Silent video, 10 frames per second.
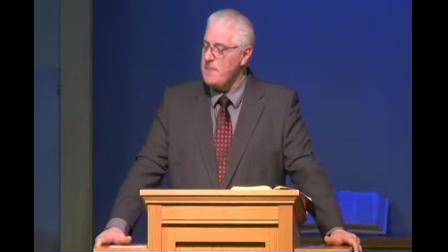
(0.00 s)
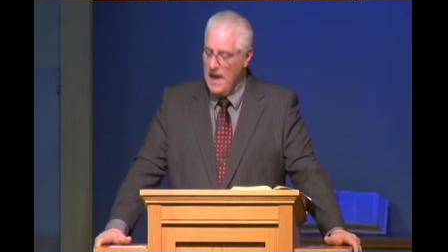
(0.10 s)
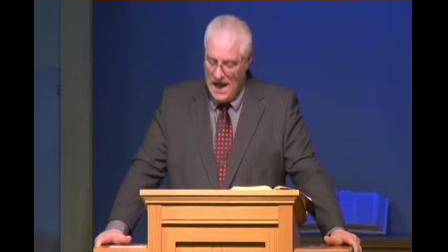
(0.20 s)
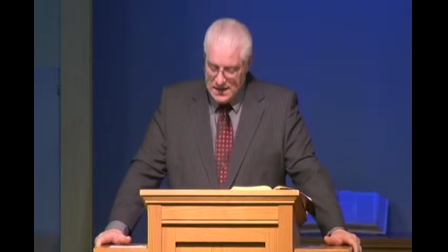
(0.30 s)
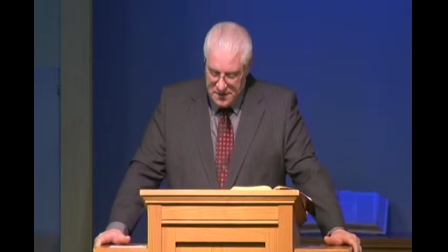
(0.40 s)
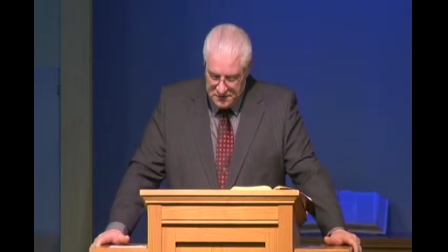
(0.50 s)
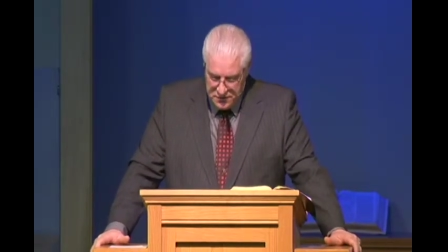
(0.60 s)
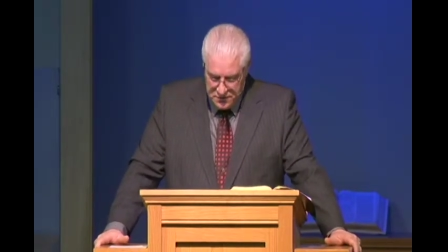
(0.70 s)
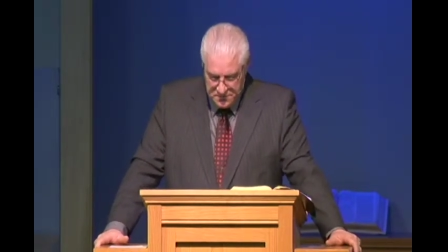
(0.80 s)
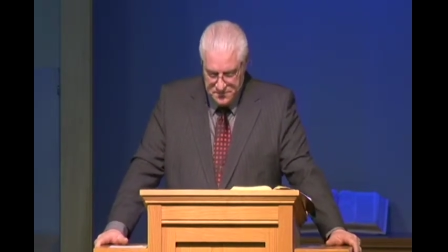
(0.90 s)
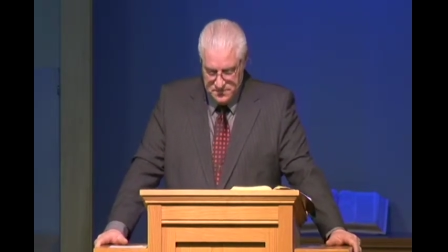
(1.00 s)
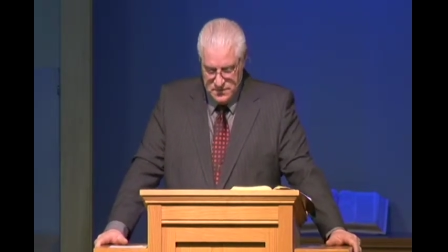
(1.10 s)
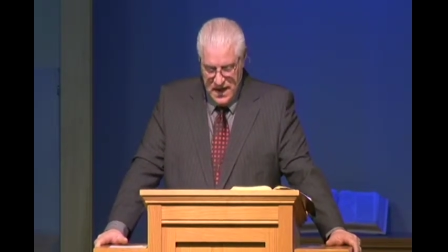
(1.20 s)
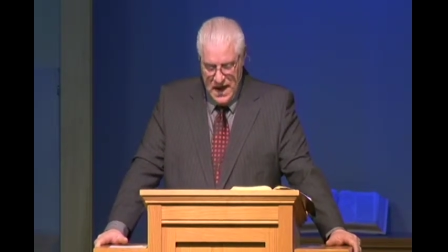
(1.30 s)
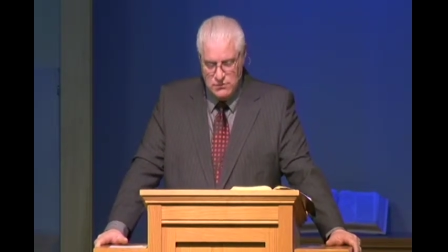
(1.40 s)
I love you.
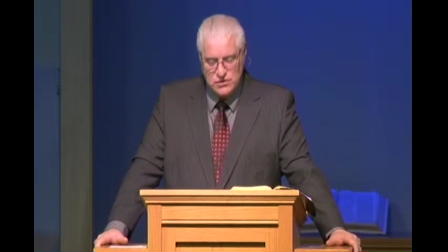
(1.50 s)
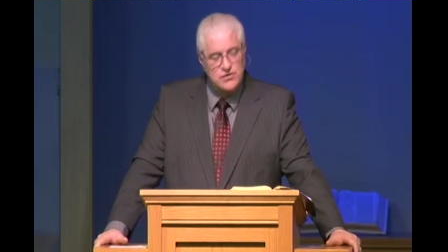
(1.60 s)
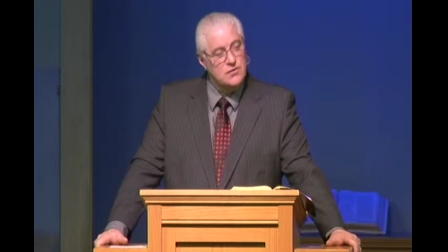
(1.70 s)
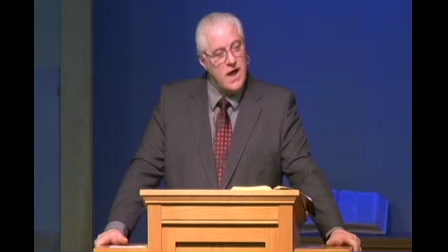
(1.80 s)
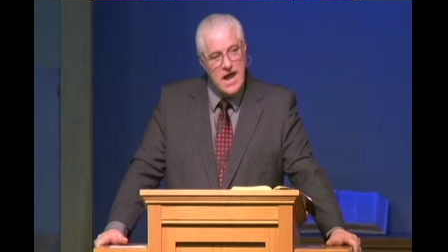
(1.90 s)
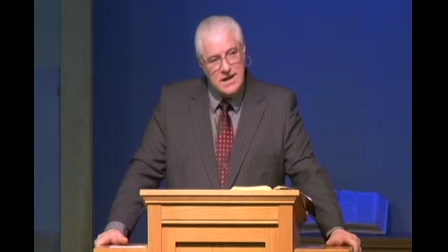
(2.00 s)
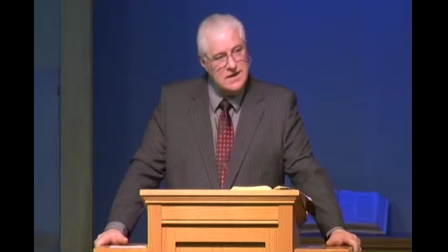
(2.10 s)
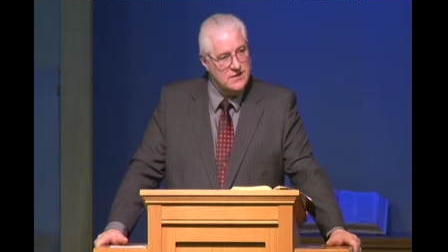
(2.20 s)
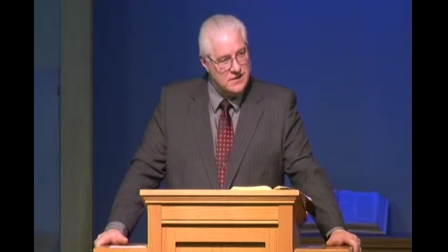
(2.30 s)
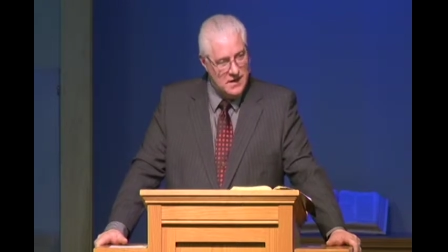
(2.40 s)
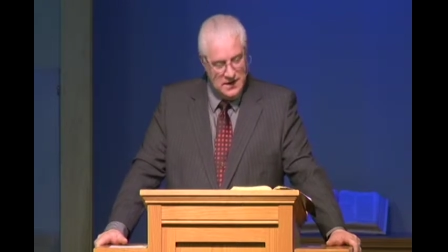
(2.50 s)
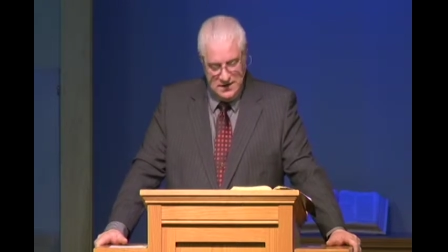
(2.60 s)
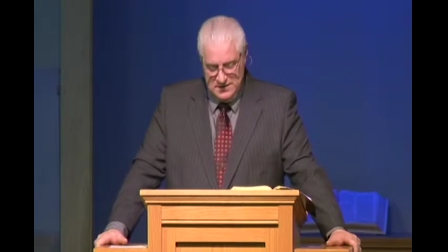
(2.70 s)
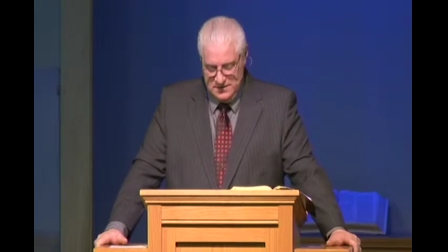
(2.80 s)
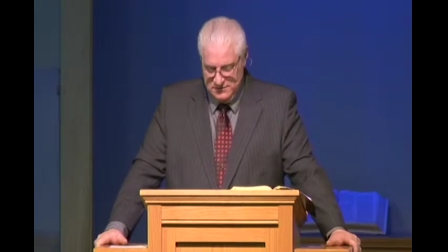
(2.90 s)
I would do anything
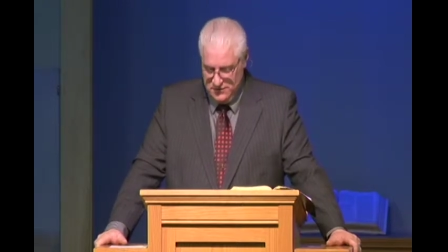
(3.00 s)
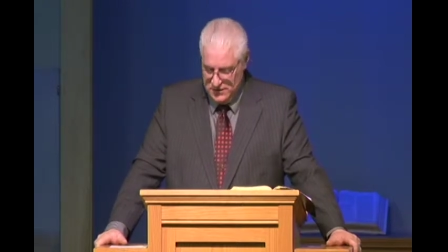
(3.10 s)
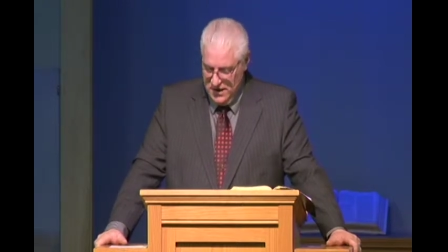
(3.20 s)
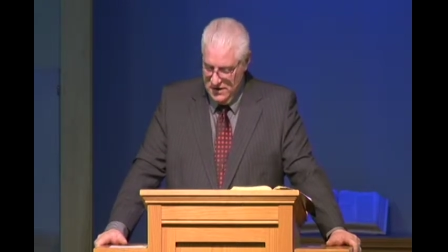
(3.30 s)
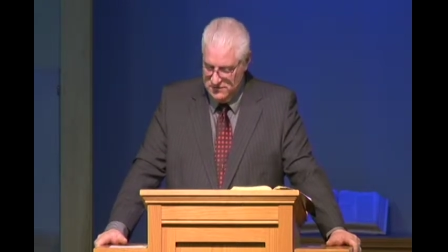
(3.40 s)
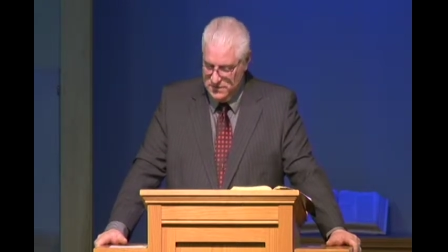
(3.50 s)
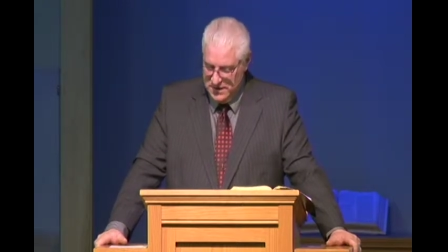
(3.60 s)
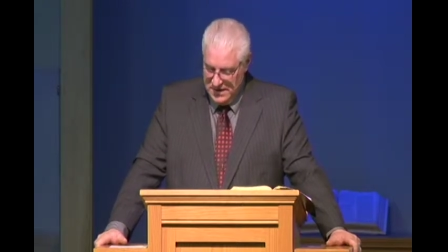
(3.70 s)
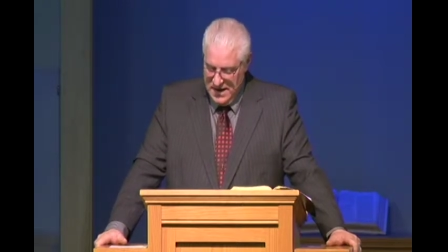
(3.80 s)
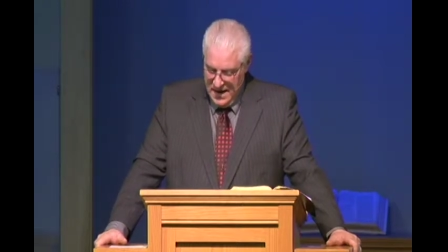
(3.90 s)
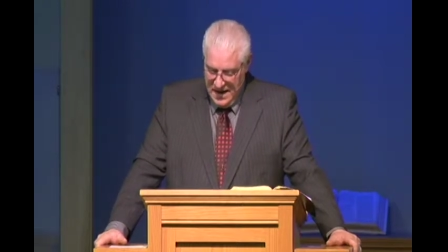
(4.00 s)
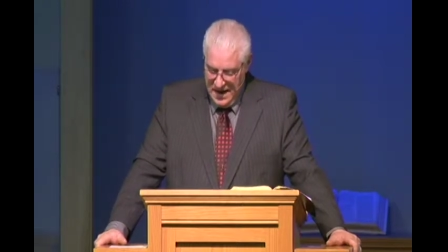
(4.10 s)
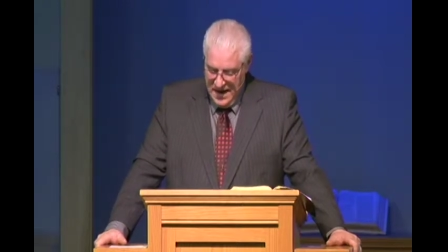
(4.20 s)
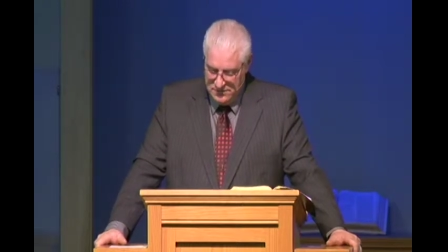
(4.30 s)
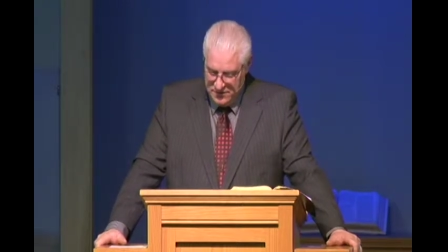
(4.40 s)
for love, but
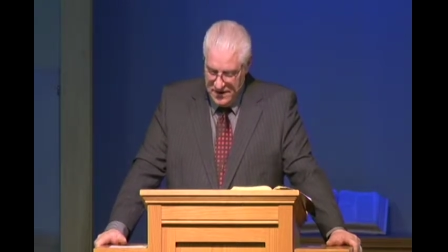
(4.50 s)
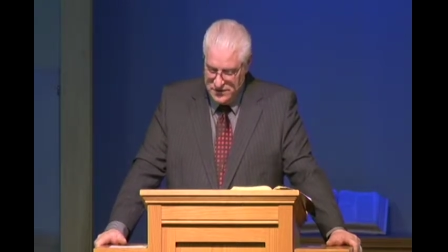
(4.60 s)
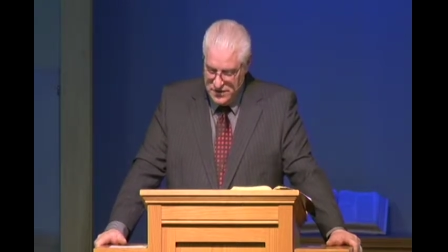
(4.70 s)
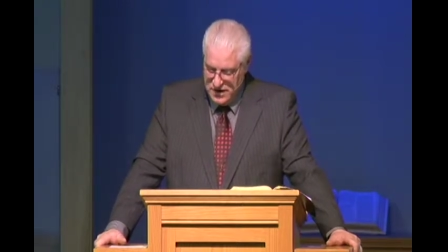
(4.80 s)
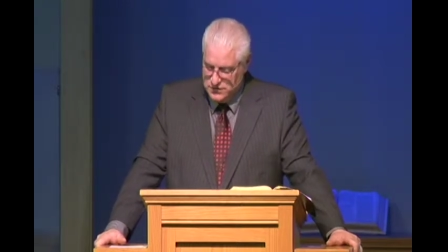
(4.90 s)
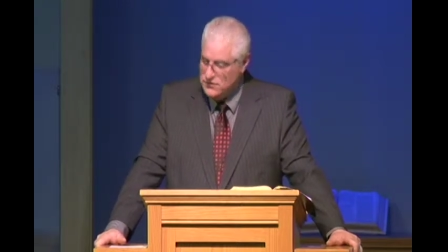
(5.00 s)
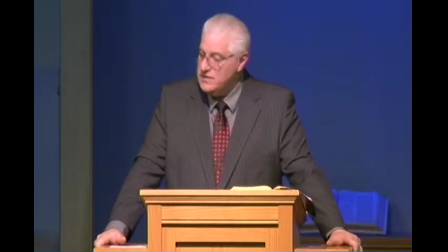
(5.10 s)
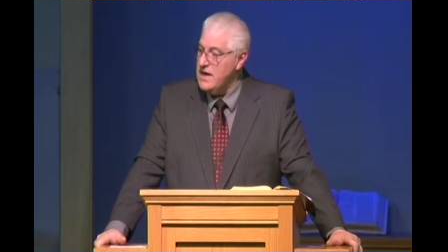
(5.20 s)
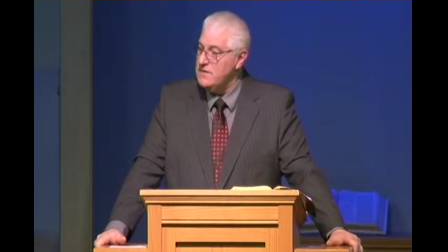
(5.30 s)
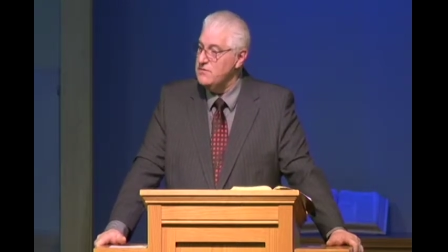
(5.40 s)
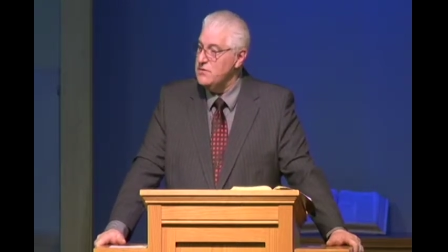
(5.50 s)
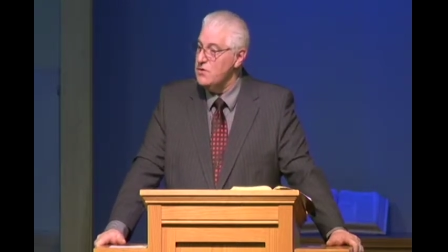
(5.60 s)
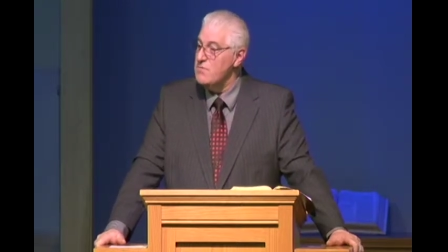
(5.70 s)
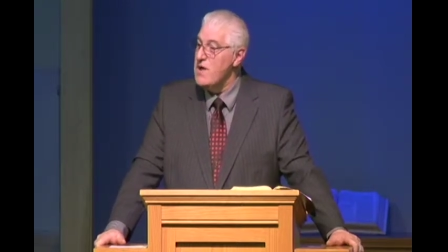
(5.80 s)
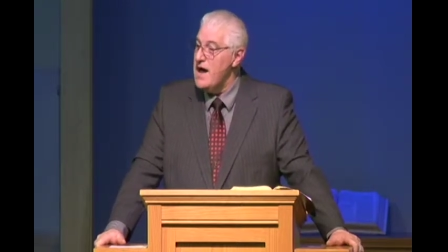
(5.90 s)
I'd rather not do that if you
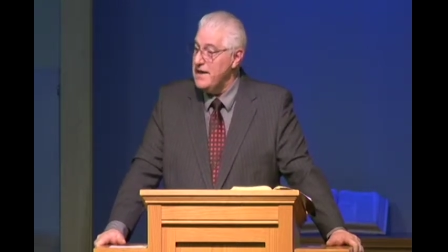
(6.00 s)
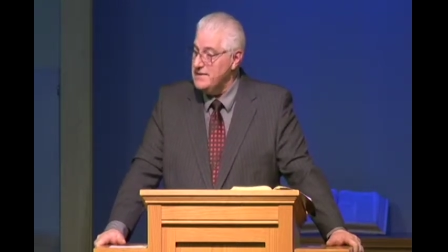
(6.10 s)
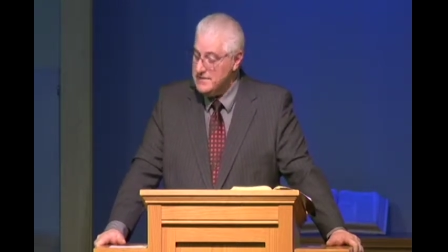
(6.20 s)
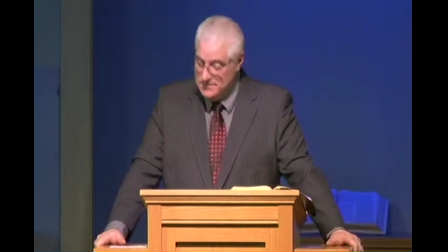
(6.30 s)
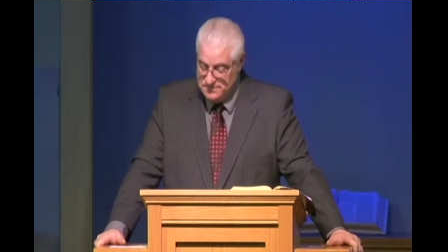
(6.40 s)
don't mind.